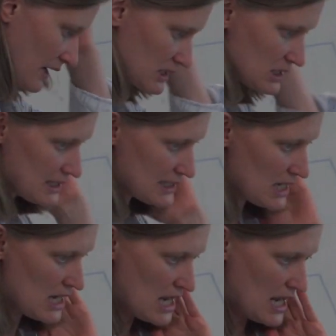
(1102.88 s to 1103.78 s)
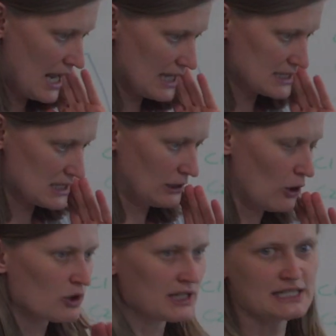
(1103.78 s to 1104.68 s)
functions has a
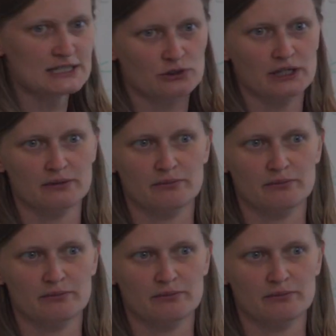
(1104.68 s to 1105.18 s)
long history,